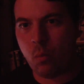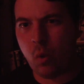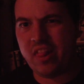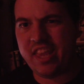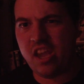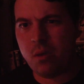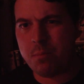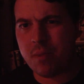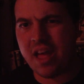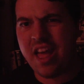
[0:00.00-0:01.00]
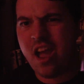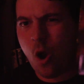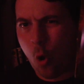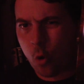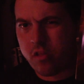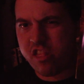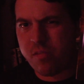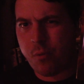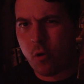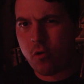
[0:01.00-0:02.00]
William
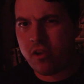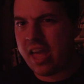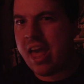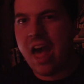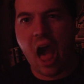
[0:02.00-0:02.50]
Hjortsberg.